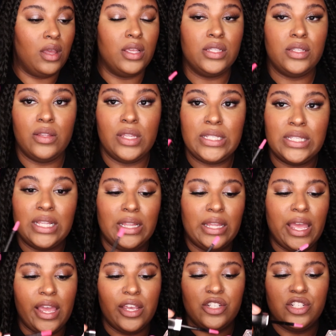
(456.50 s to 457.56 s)
So this is the
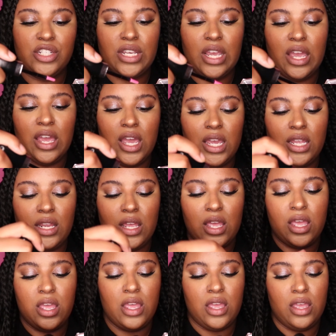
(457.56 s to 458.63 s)
last shade,
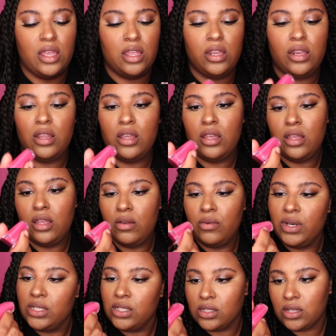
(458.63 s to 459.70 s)
and
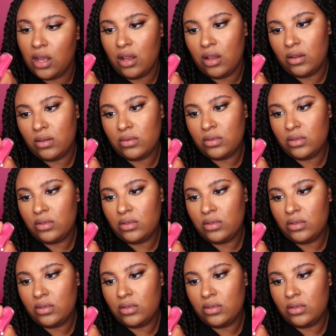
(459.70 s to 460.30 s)
what is this called?